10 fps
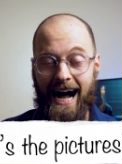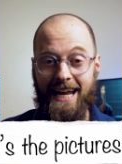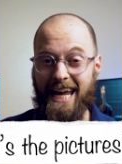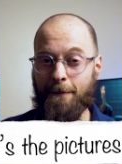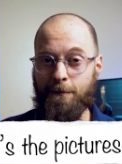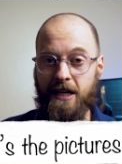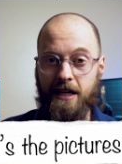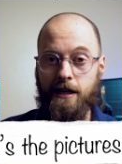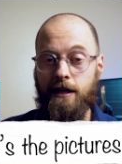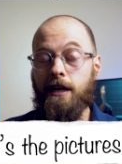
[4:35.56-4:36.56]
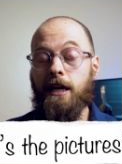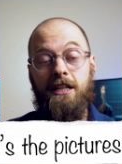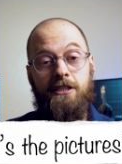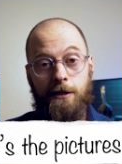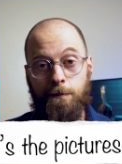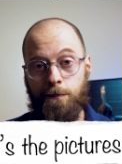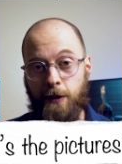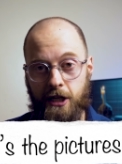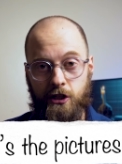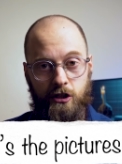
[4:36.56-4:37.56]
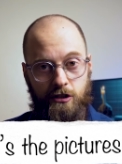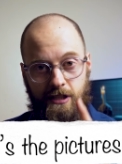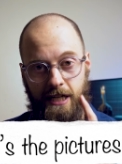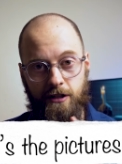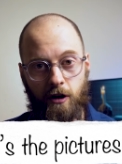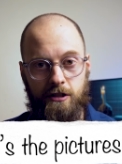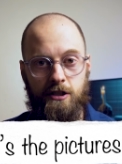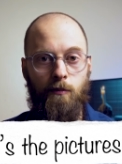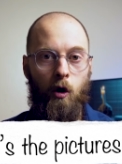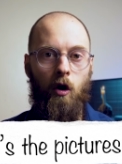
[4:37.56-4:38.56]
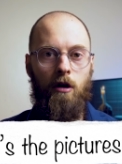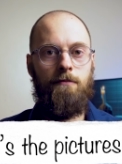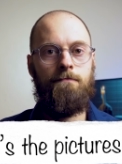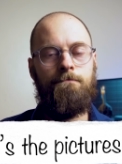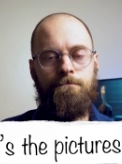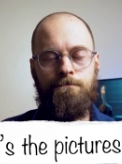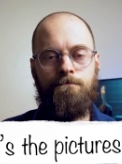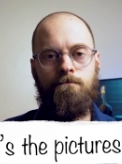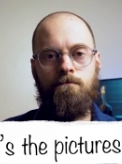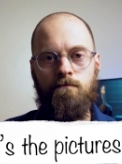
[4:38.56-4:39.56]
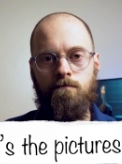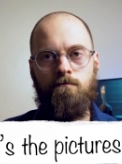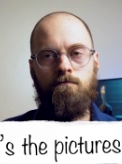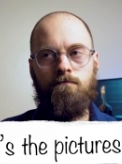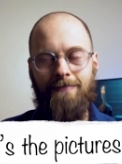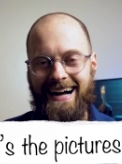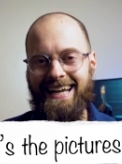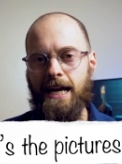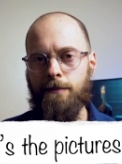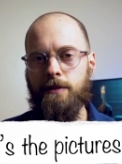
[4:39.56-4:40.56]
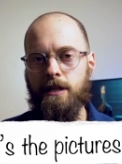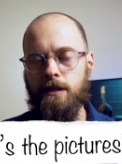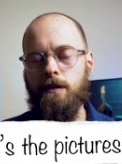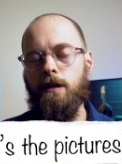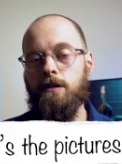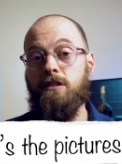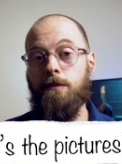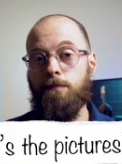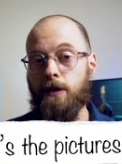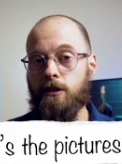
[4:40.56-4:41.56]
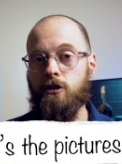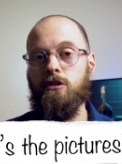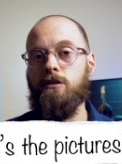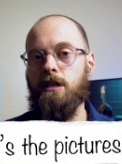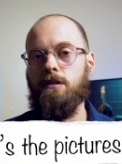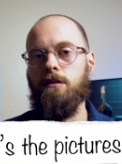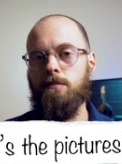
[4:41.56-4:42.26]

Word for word: I am big it's the pictures that got small. I am big, it's the pictures that...